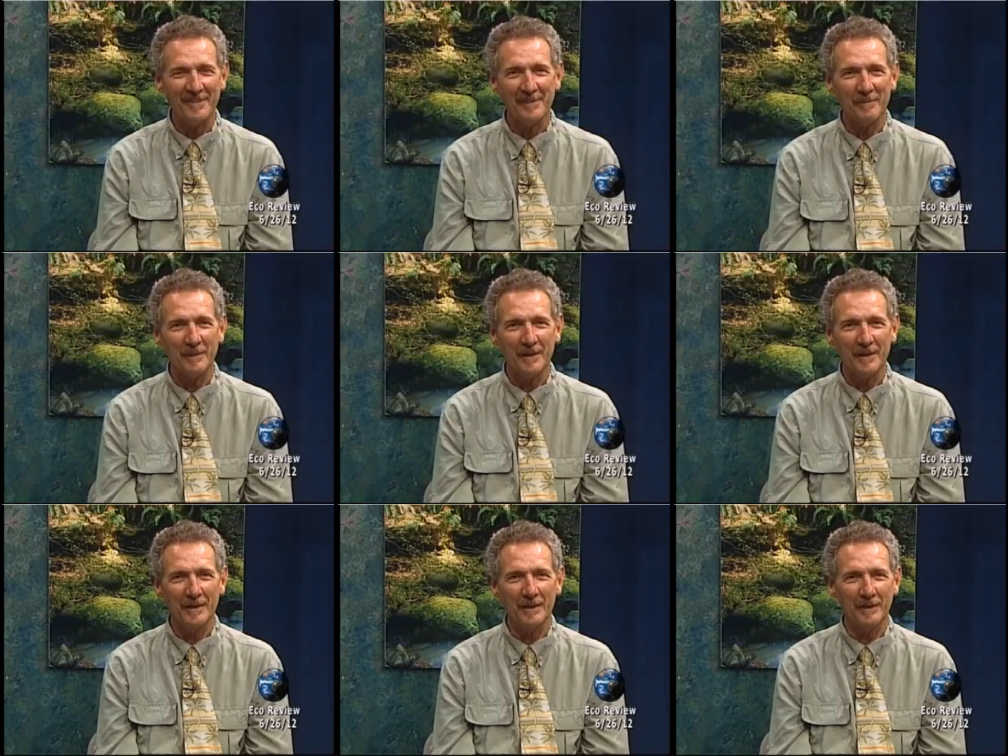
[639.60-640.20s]

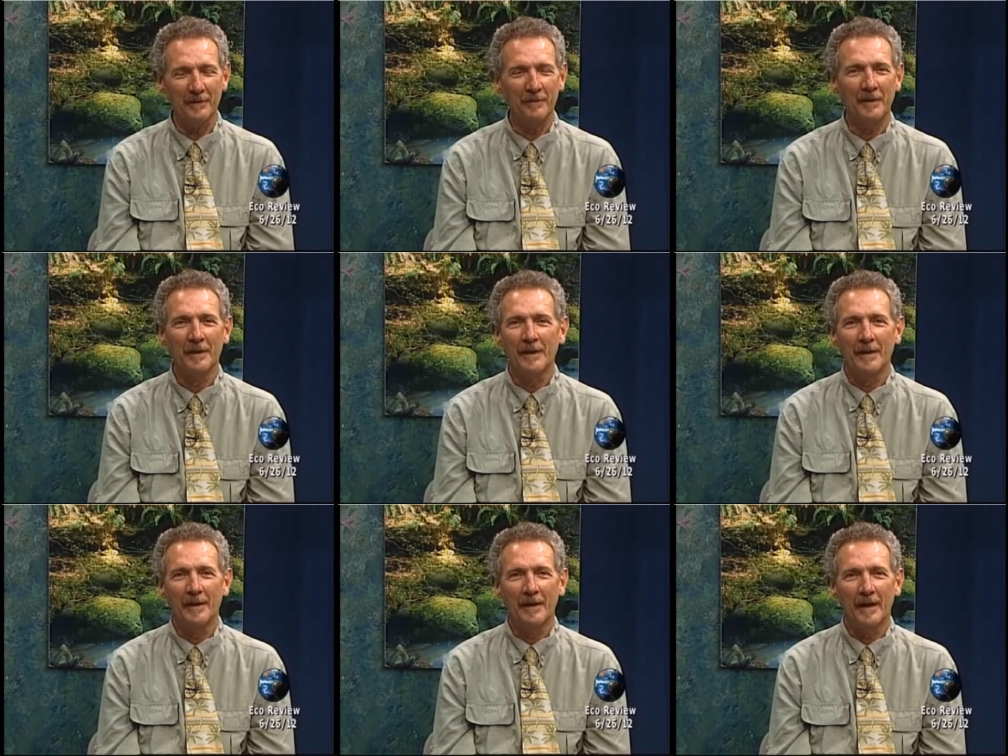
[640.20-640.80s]
something that you
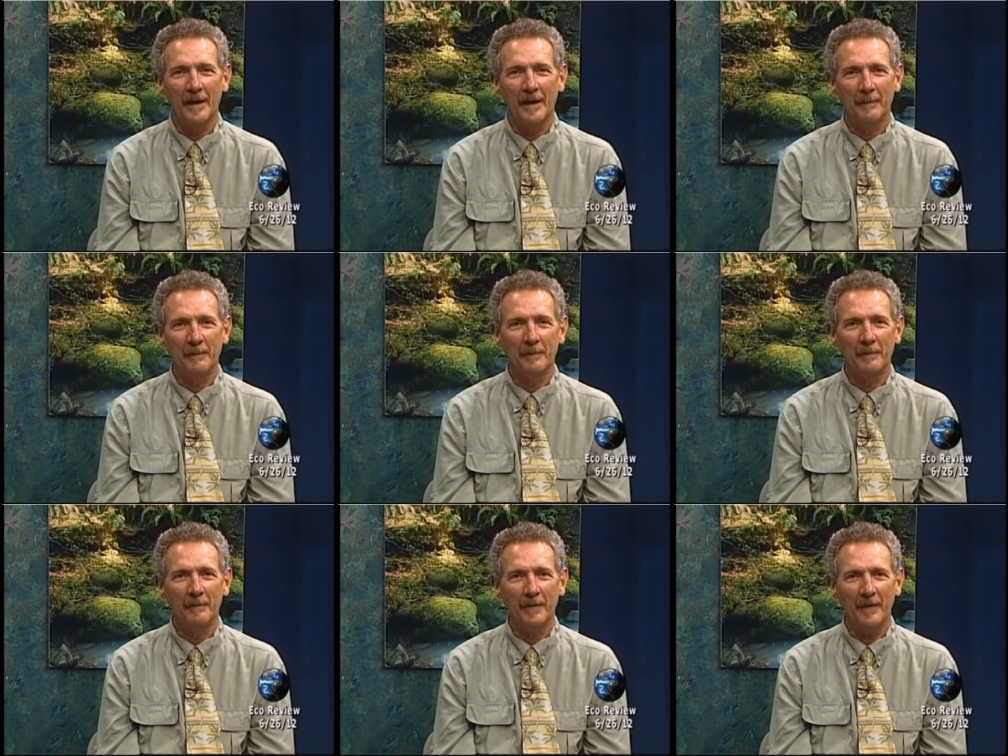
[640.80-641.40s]
uh,
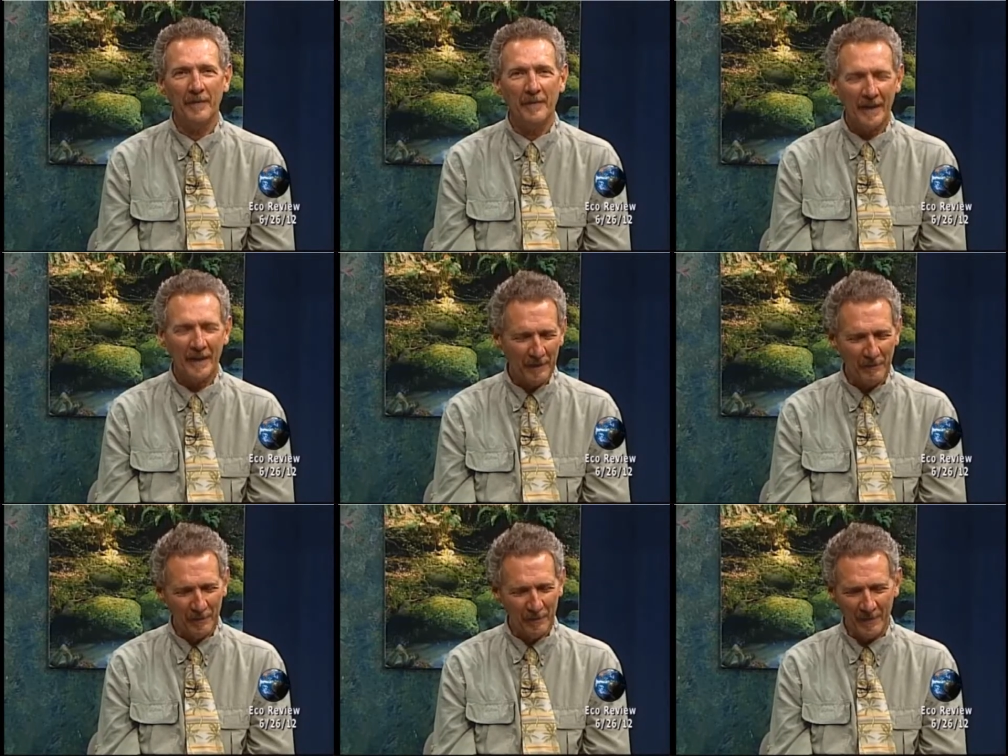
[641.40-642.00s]
that they
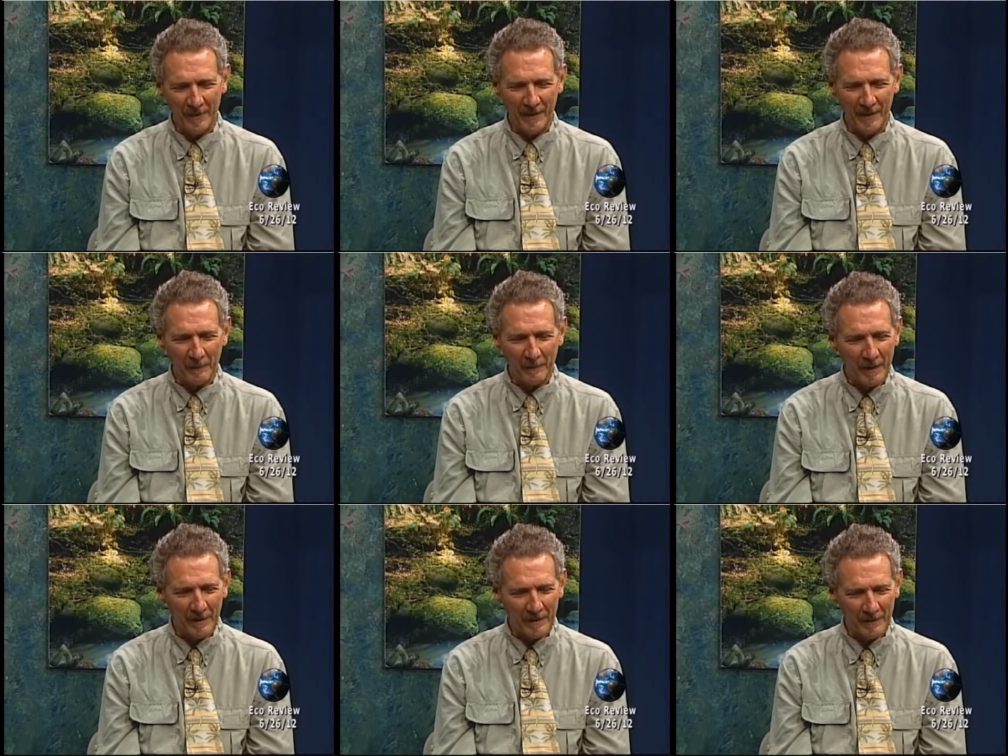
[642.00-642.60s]
even think
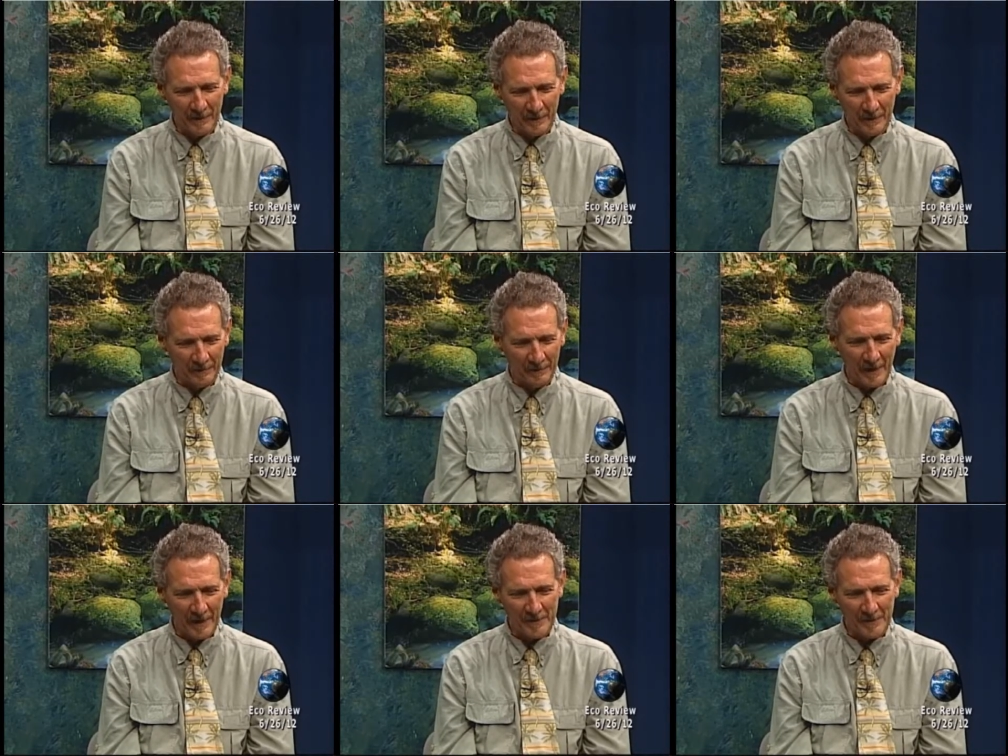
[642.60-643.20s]
about in the
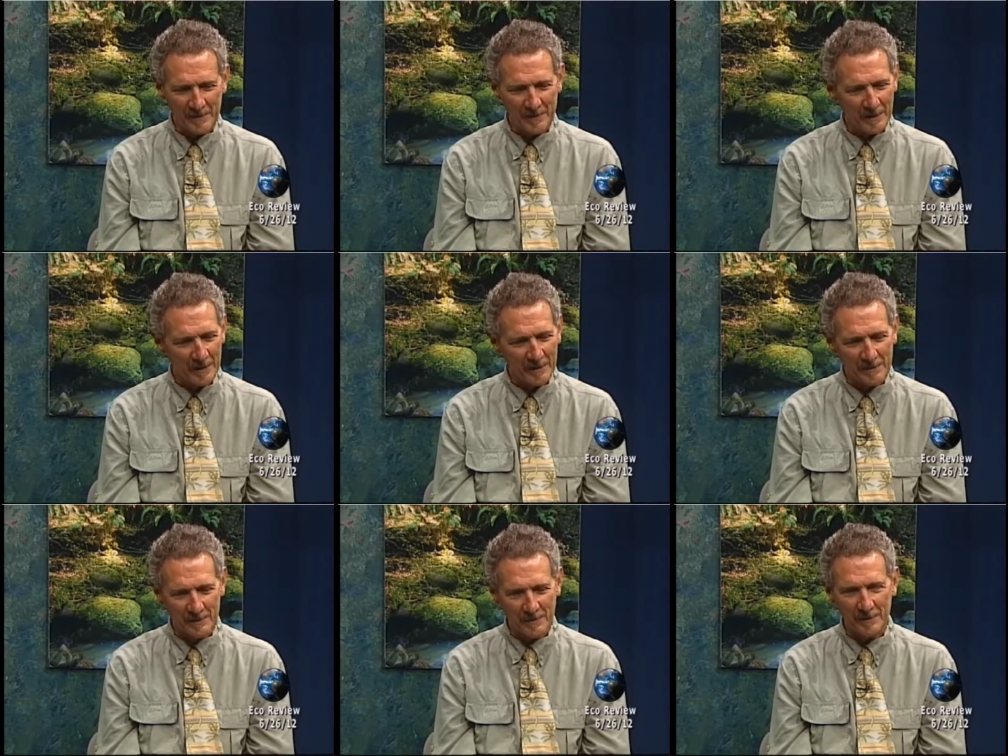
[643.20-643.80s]
design
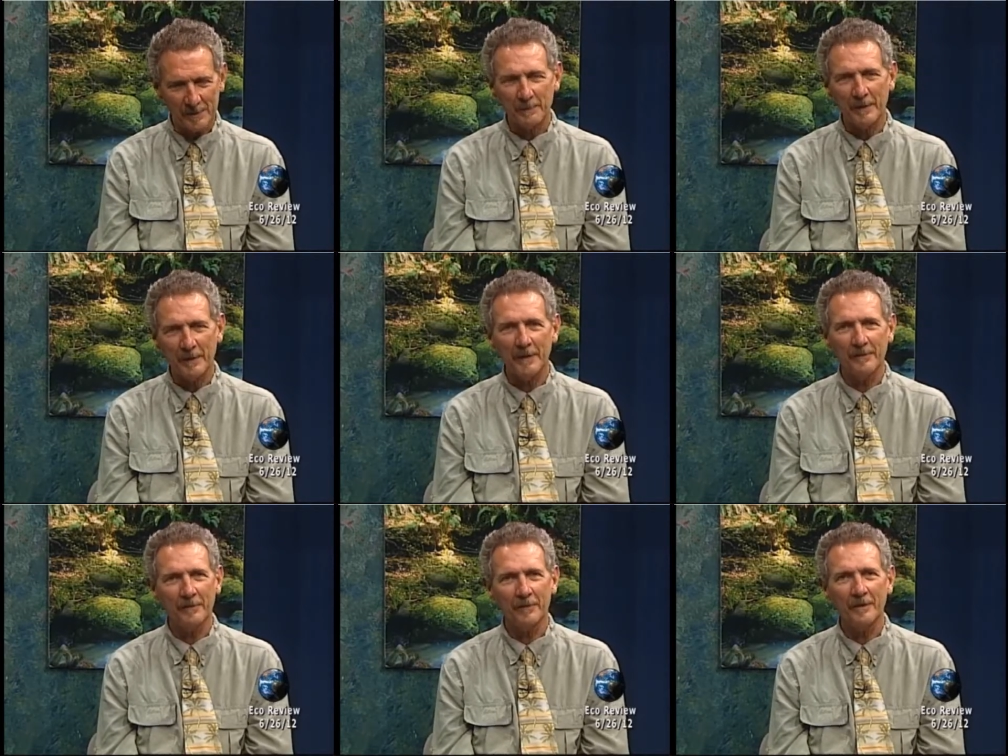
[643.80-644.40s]
stage of these
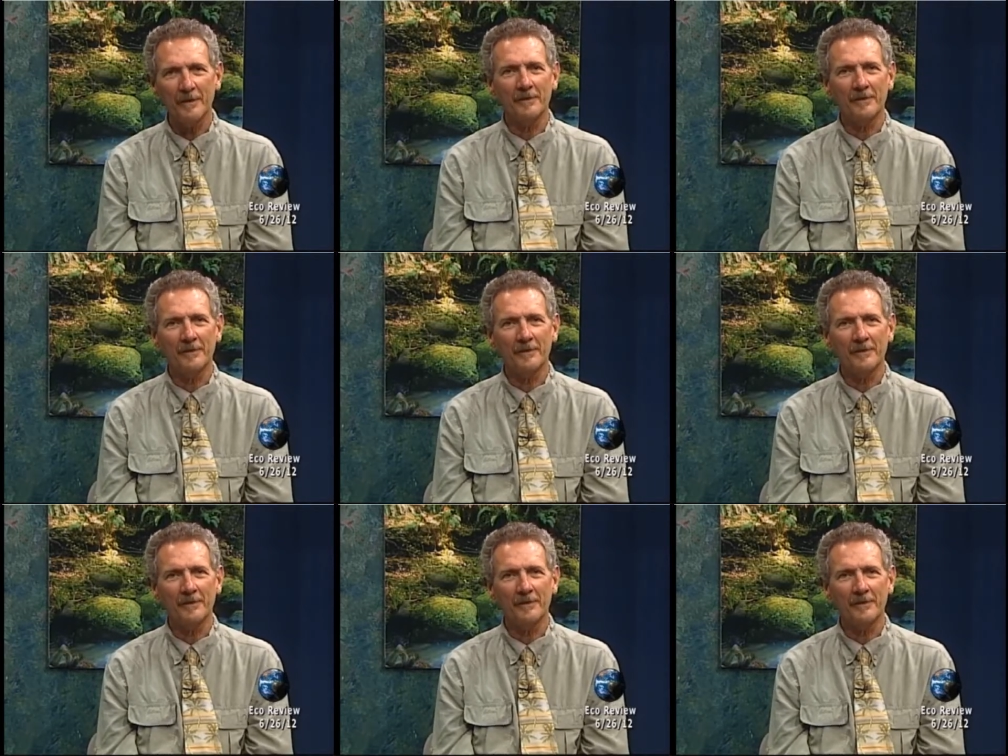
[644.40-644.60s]
plants, Arnie?